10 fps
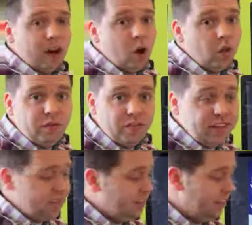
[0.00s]
all the
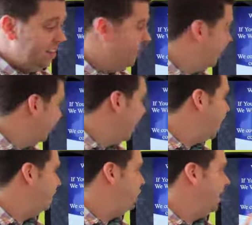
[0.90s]
fees, like the
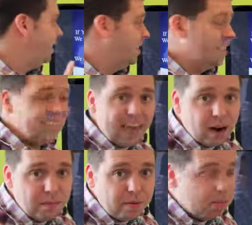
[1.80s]
design fees, the
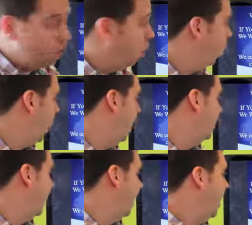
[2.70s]
setup and
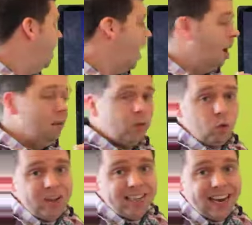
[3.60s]
programming.
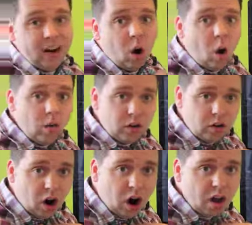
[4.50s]
We take all the
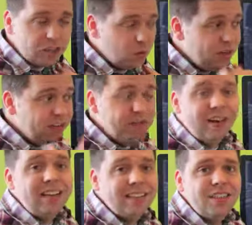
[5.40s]
costs, we
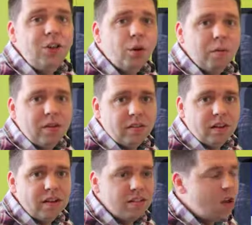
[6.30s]
invest in your
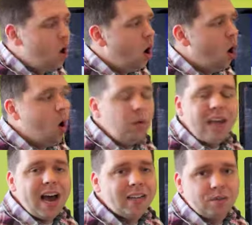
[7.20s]
business. All
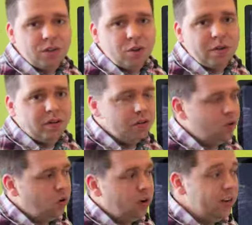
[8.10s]
we ask, Mr. Business
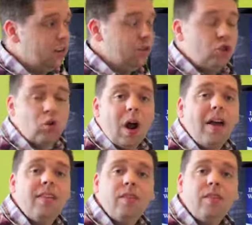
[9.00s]
Owner, is you try